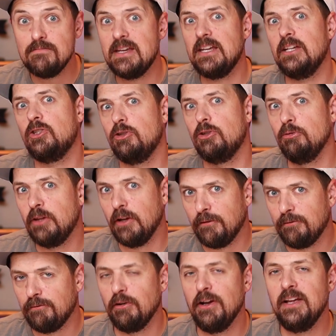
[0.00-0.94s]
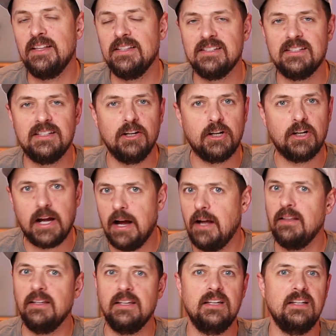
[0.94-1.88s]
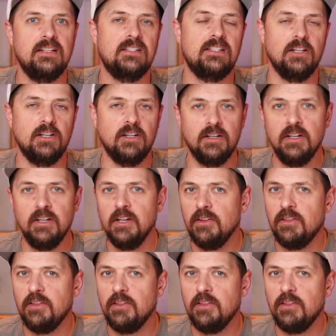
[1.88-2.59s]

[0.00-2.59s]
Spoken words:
me to their friends, their colleagues, their